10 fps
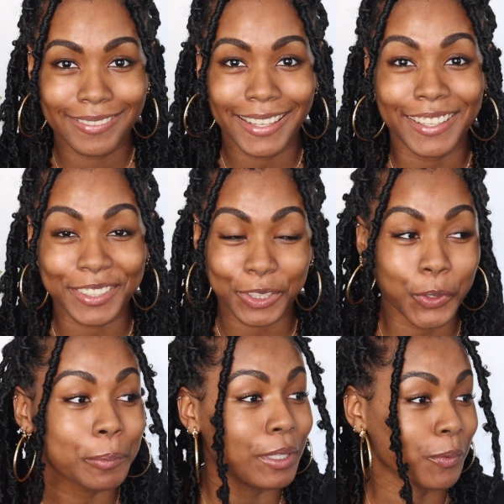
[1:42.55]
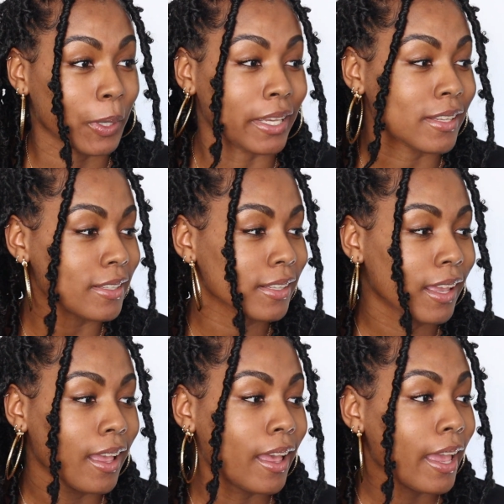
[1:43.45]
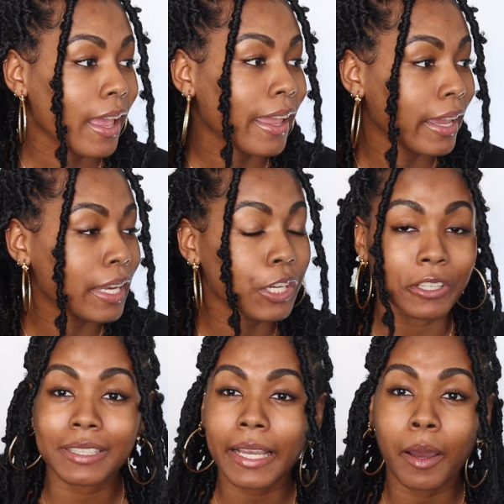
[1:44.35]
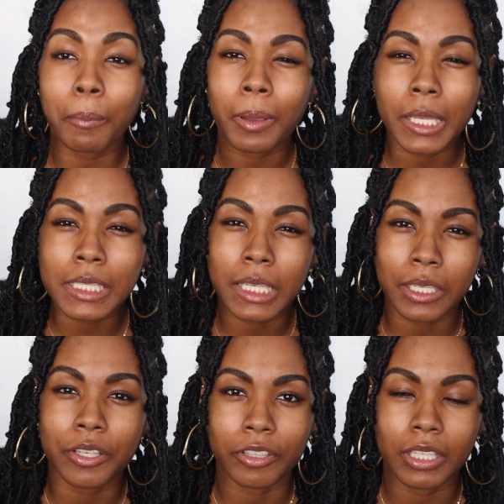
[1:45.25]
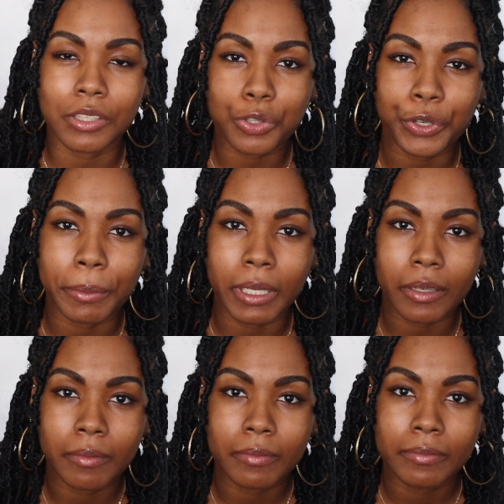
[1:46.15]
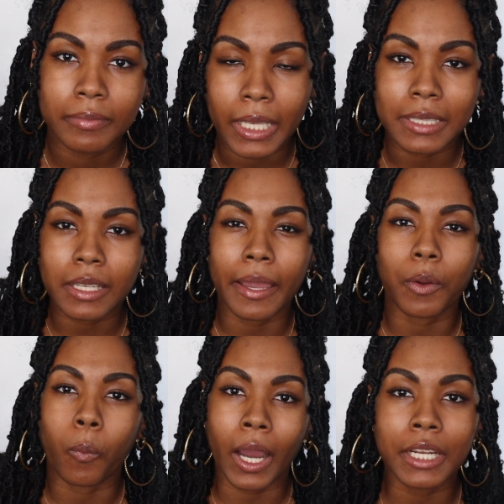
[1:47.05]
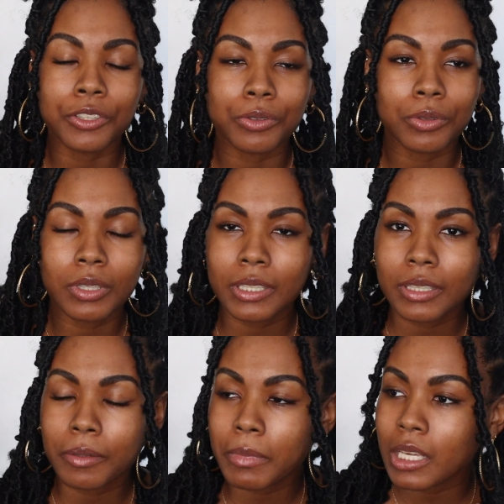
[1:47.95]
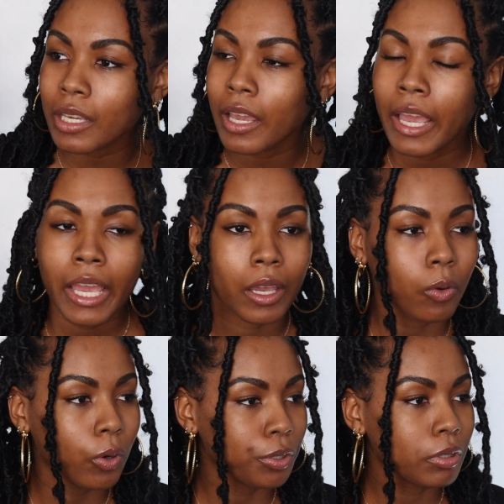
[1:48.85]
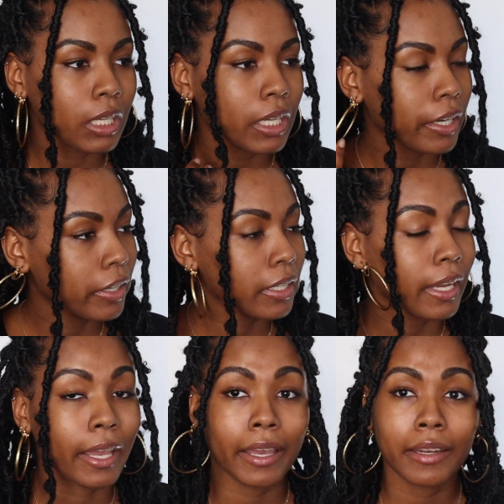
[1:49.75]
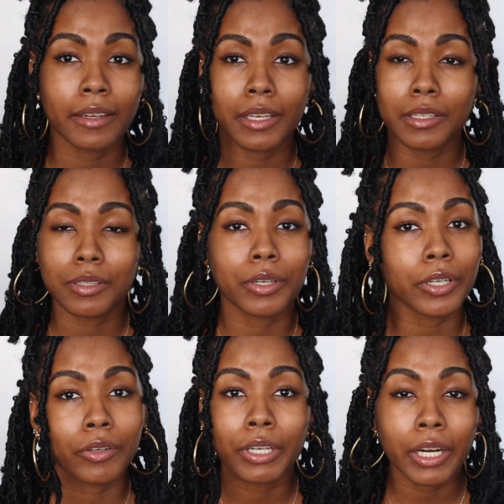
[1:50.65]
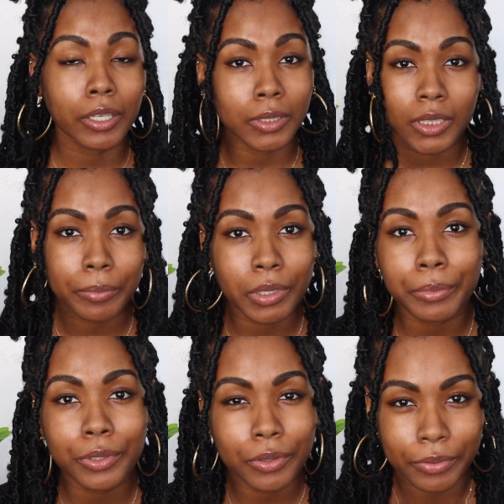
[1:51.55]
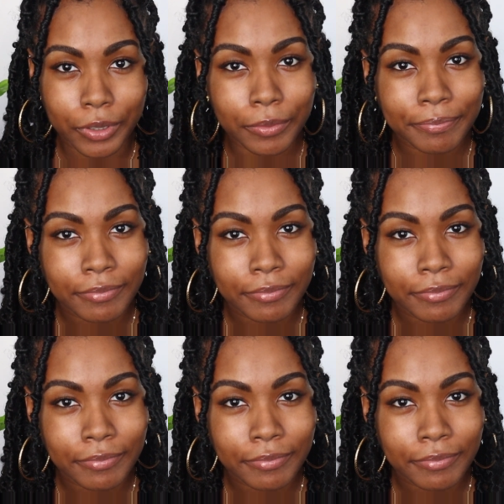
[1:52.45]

An assortment of ways. And your scalp is literally screaming. It's like, why did you do this to me? And all you can hear in your head is, girl, it hurts to be beautiful.